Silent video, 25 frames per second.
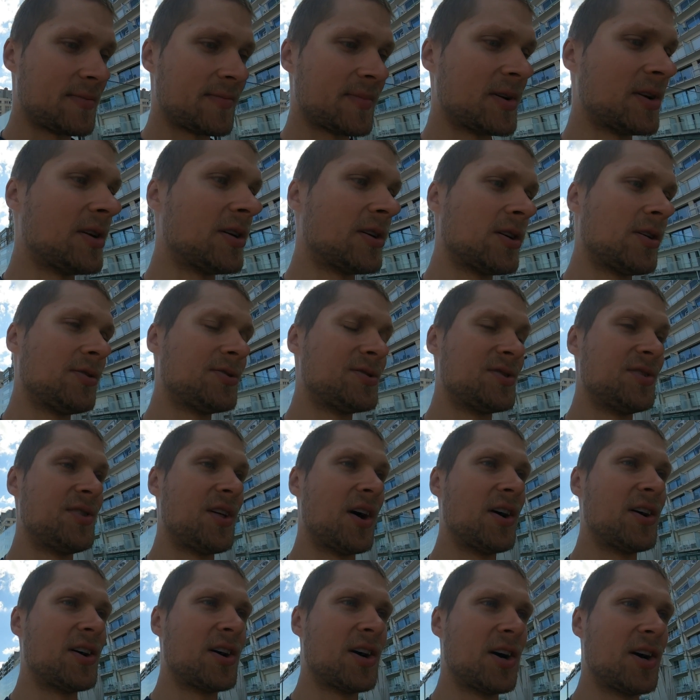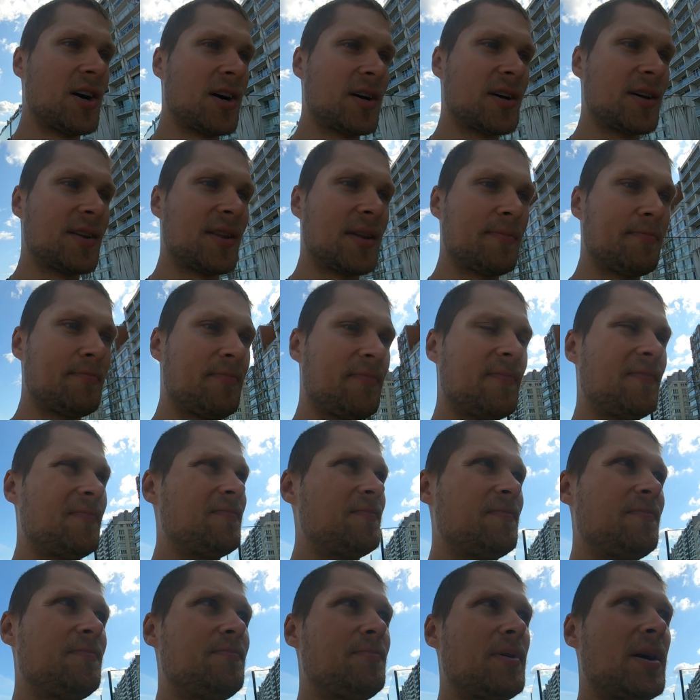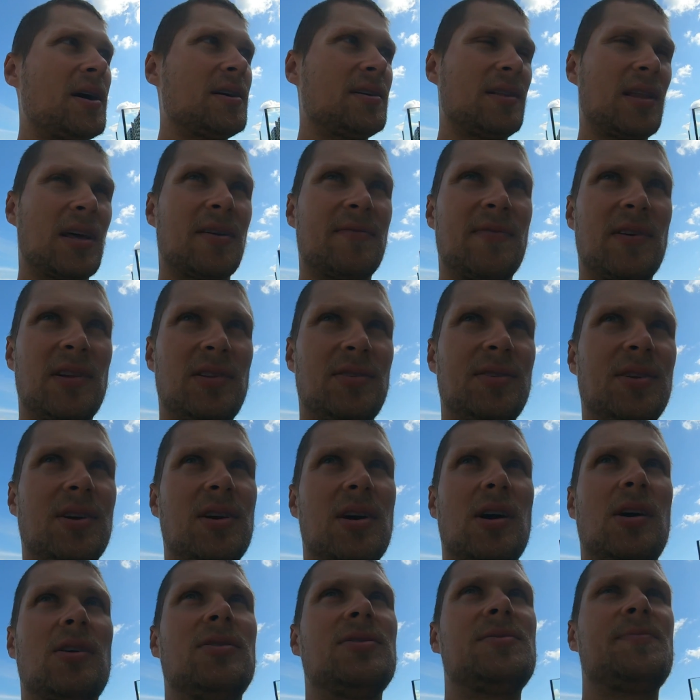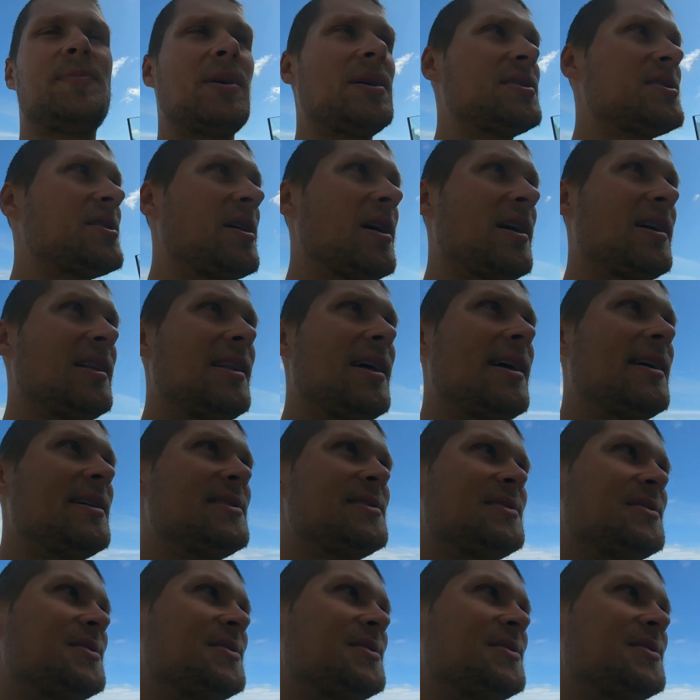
I'm gonna go to Dunkirk and then like follow the coast past Calais